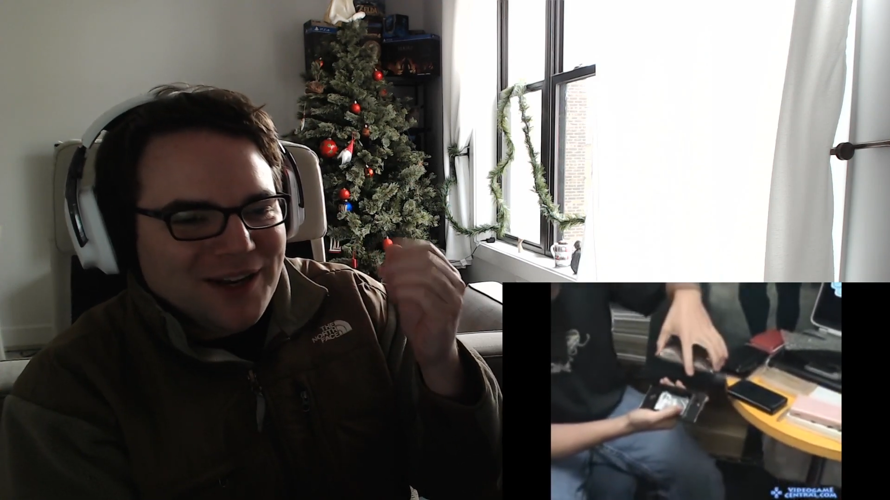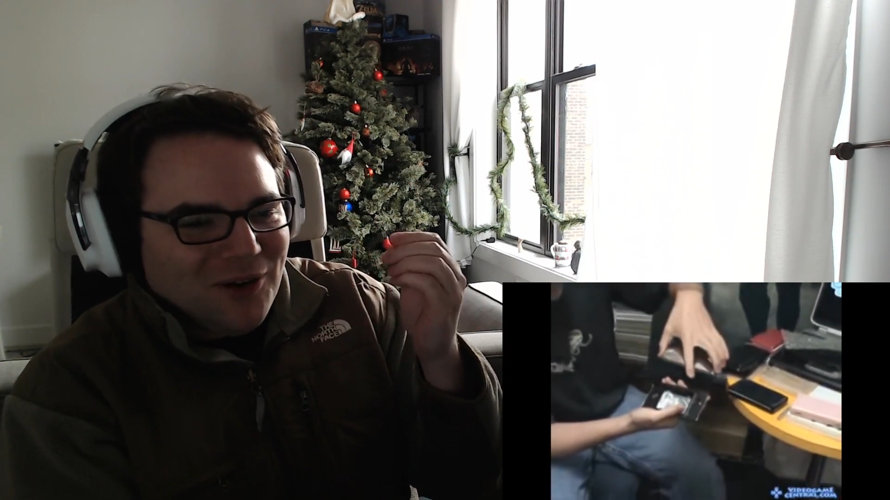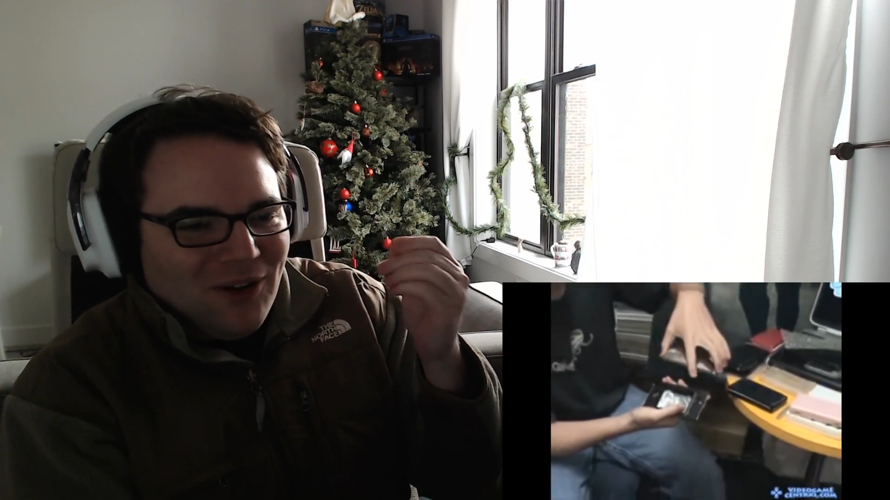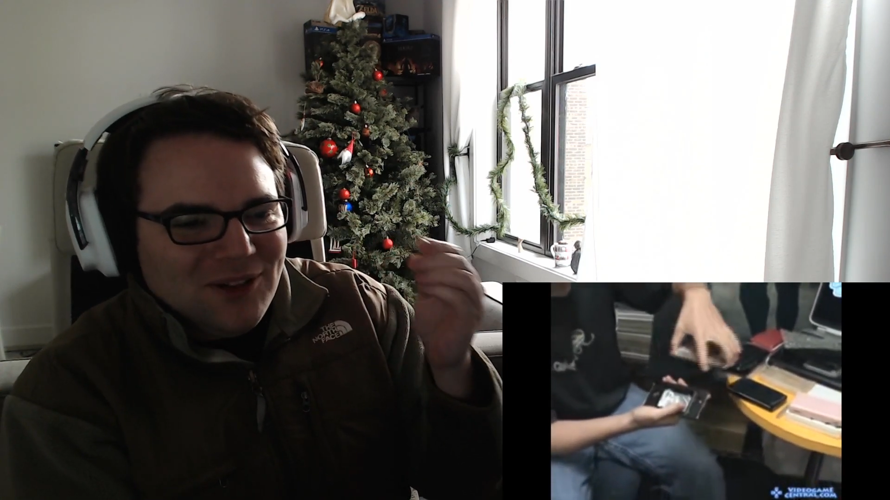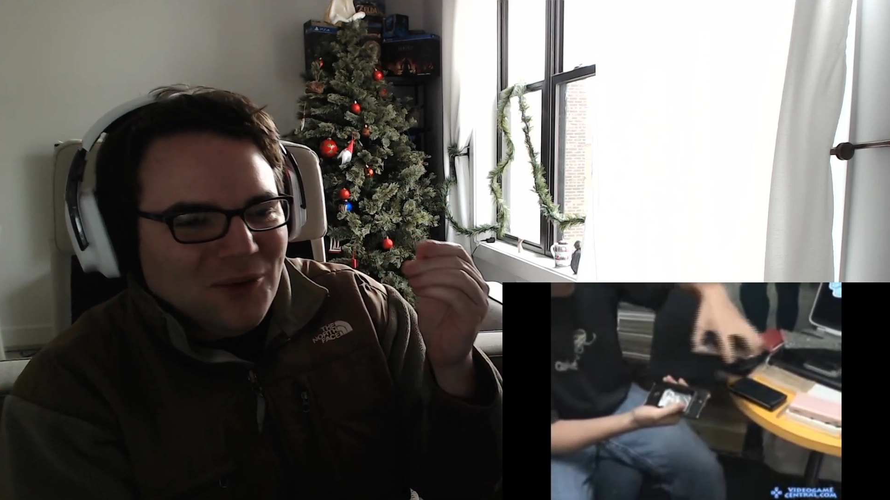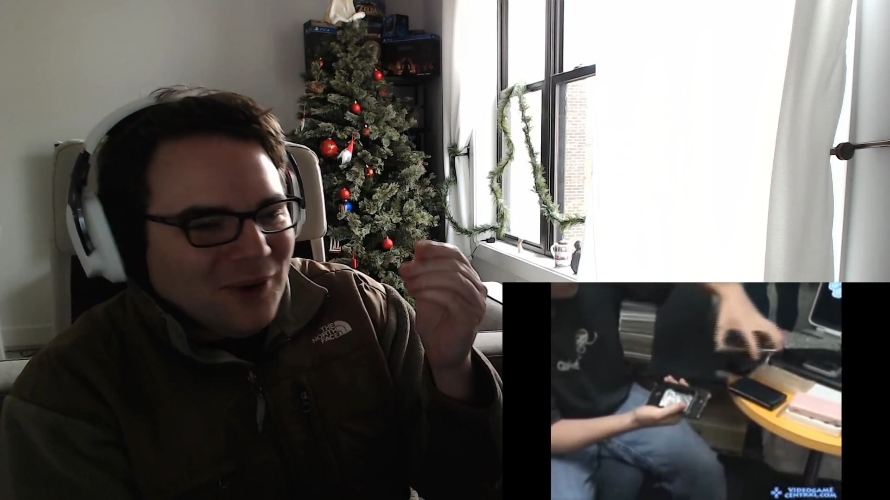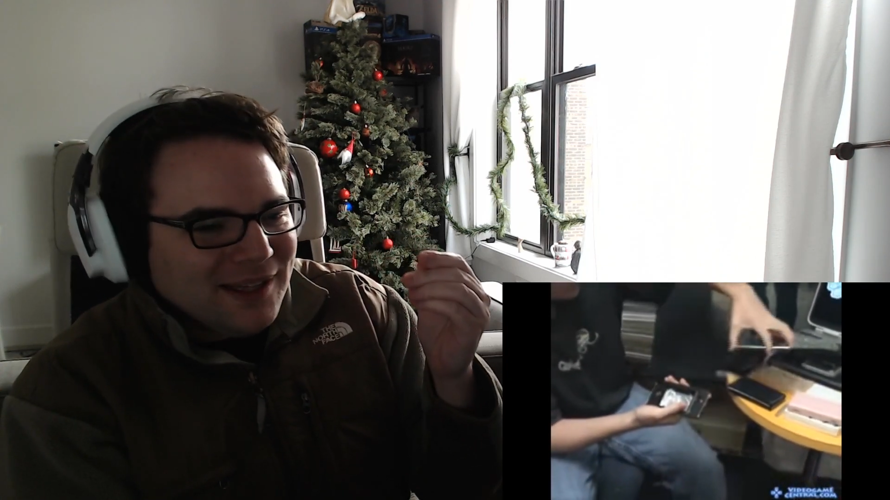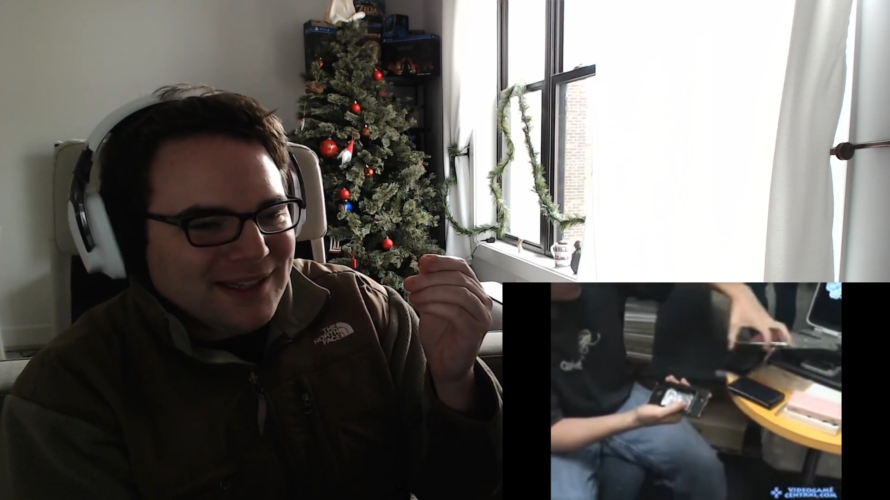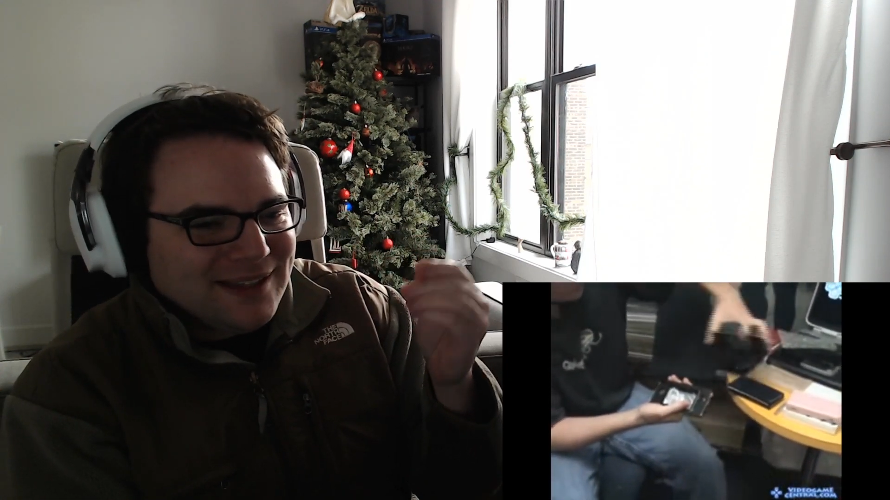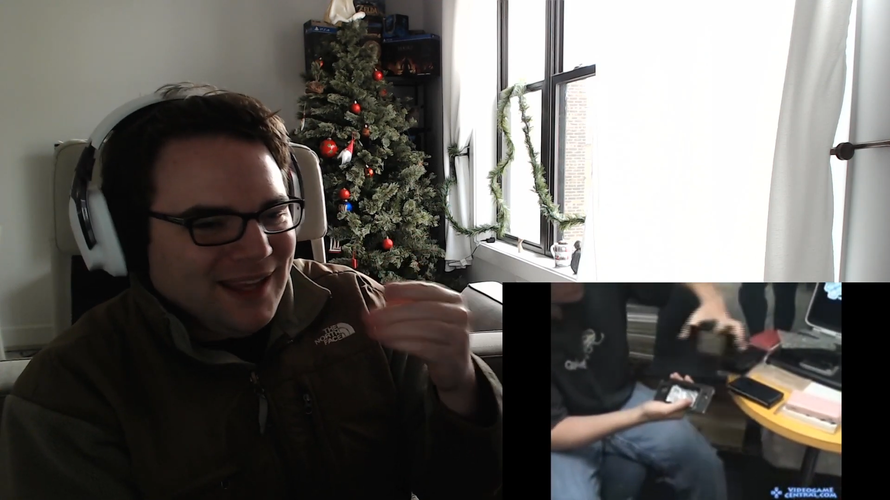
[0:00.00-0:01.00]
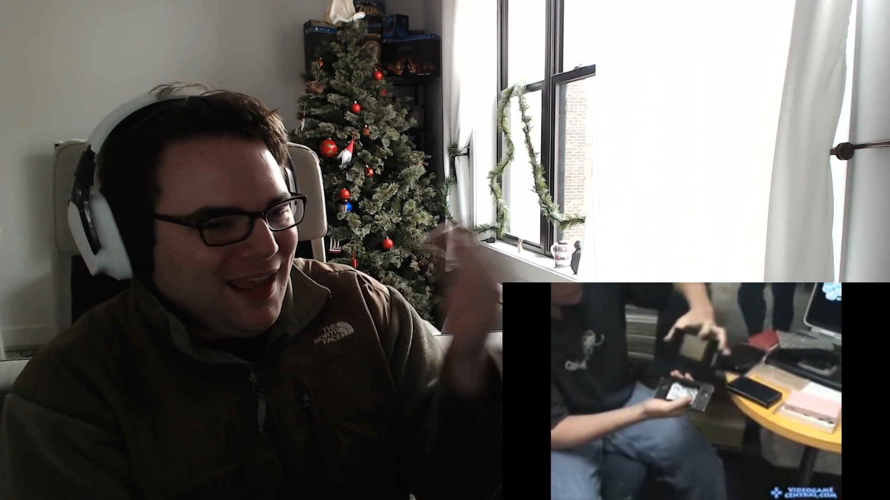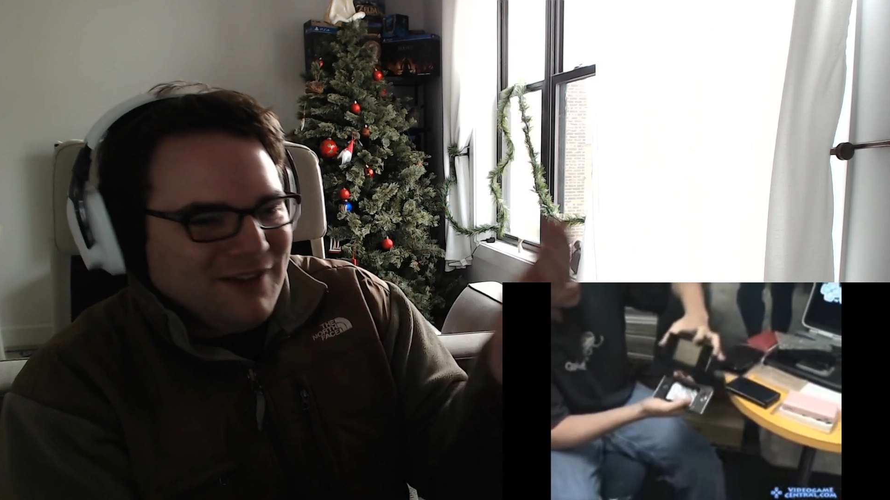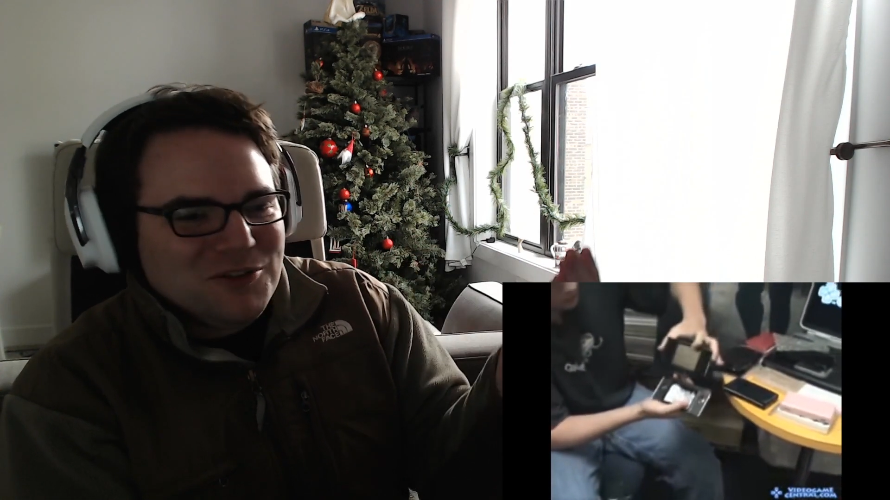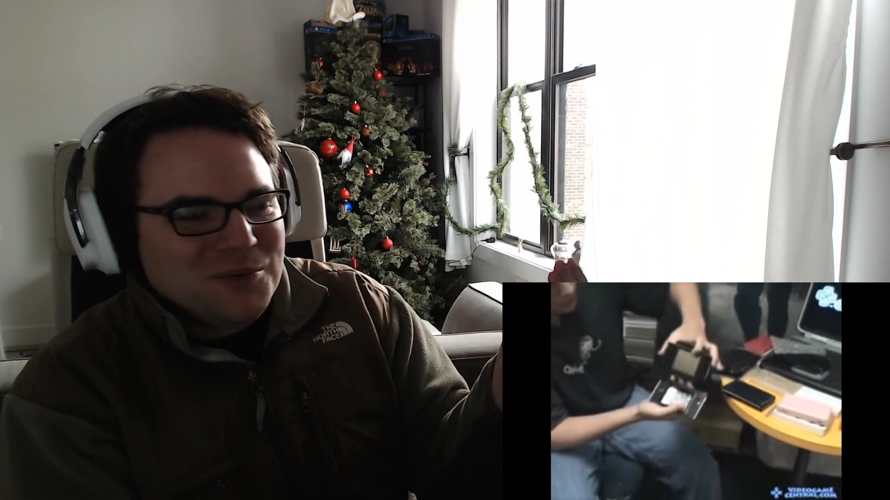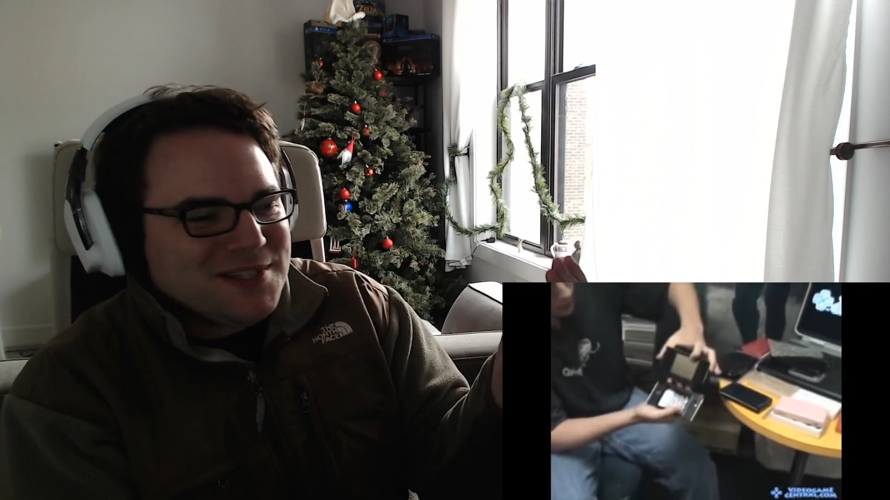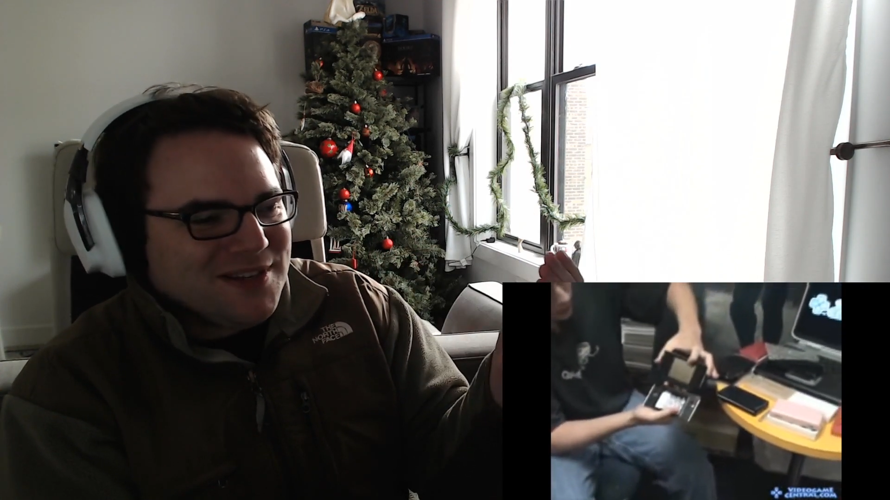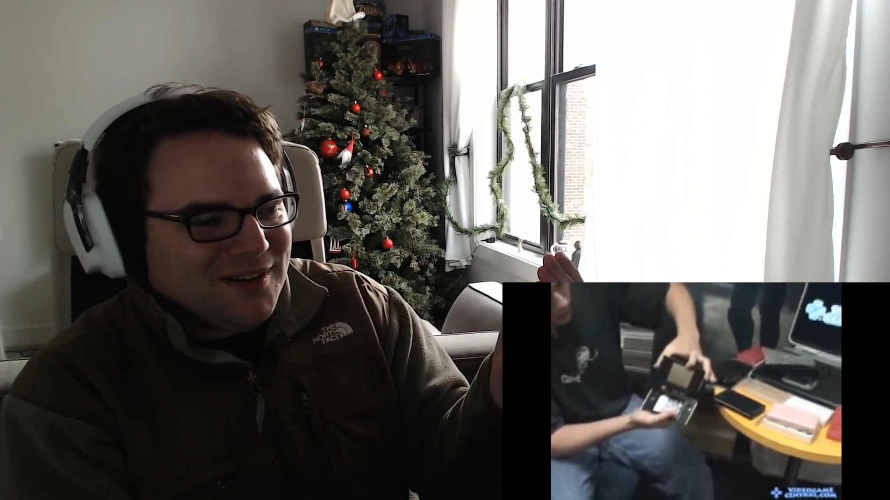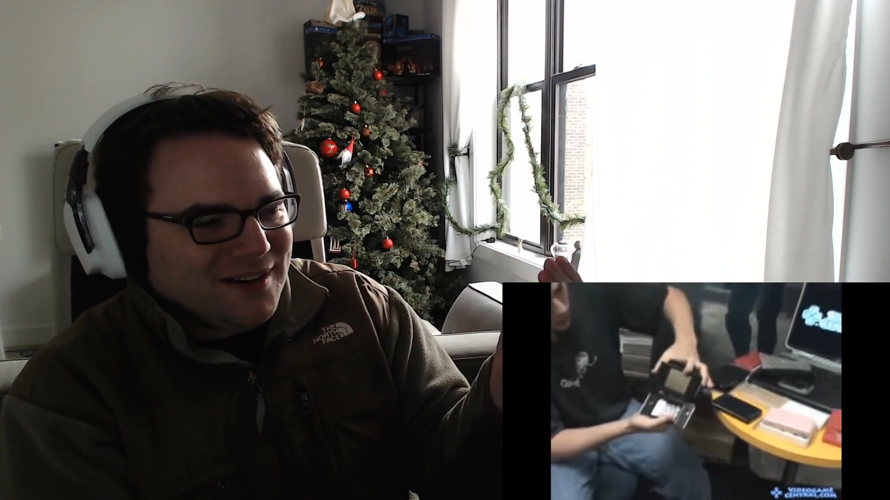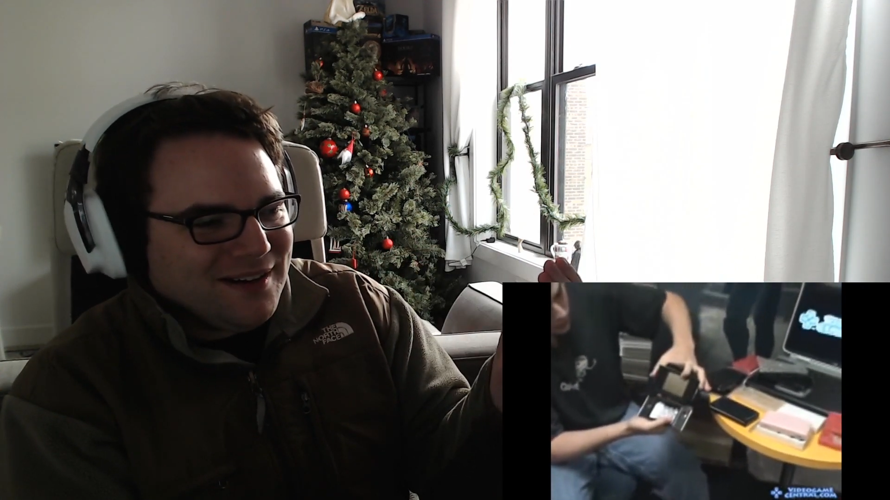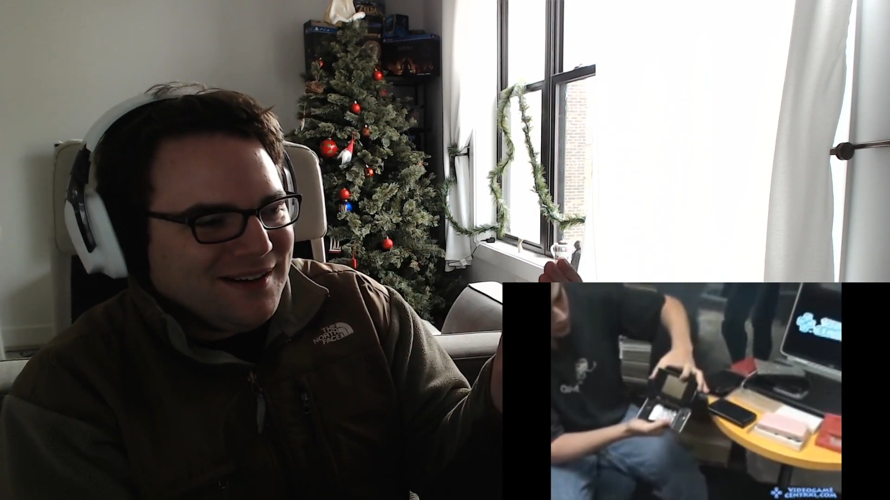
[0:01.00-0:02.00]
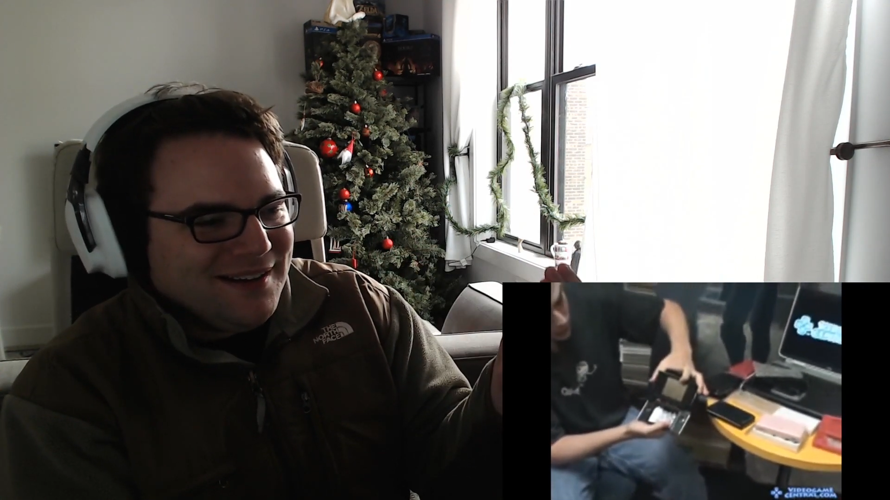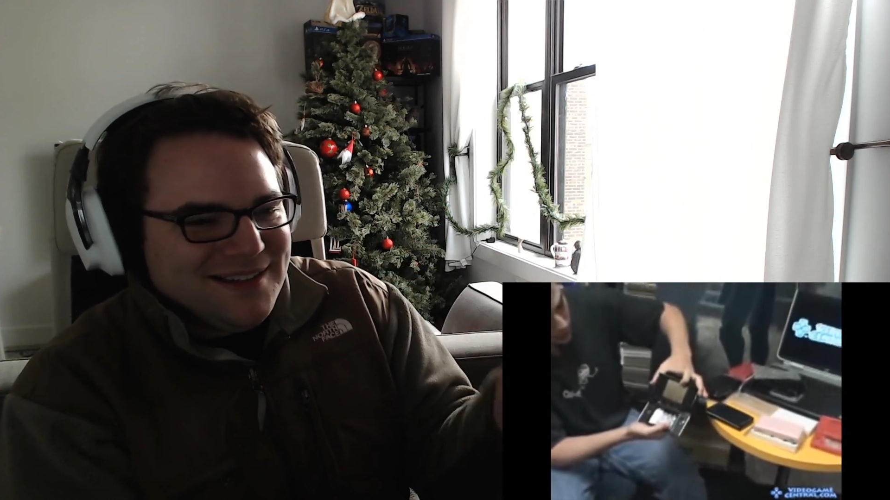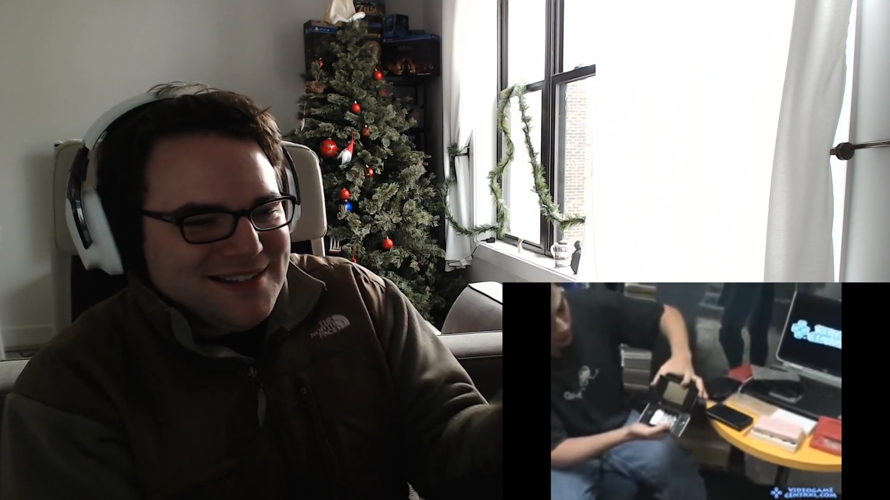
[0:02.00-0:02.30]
all oily, like everyone's are, this